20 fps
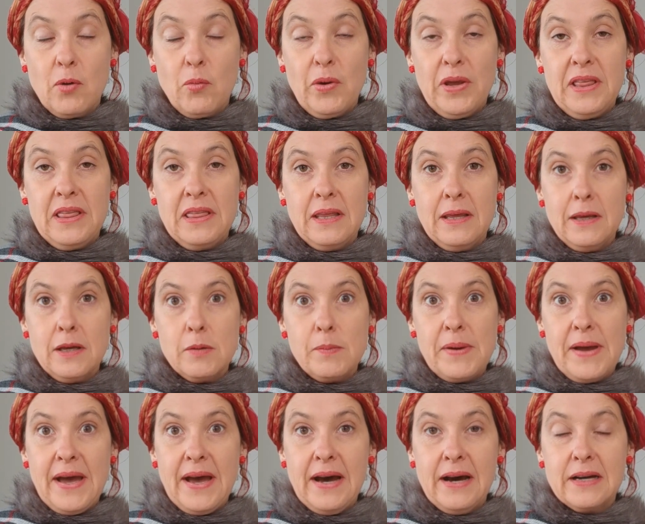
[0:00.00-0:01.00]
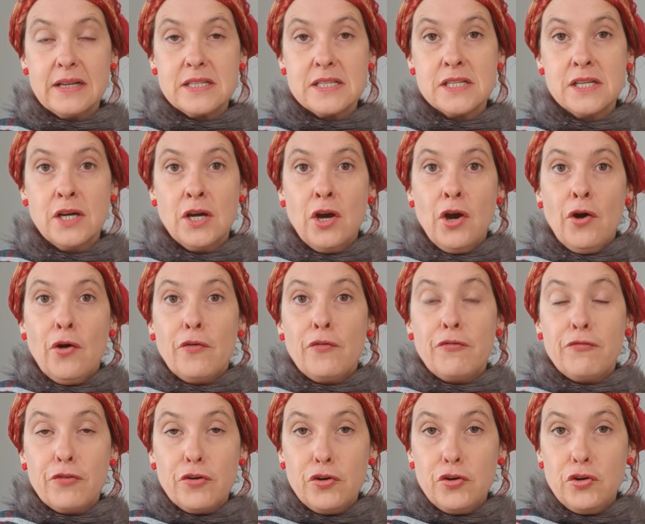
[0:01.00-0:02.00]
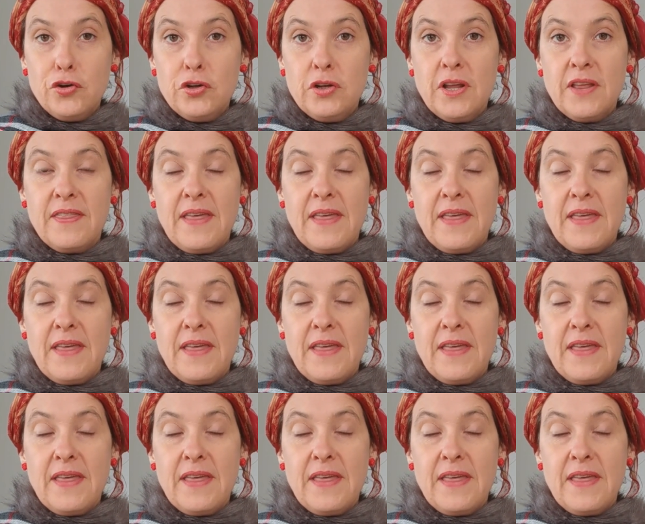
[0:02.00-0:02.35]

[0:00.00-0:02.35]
We think about food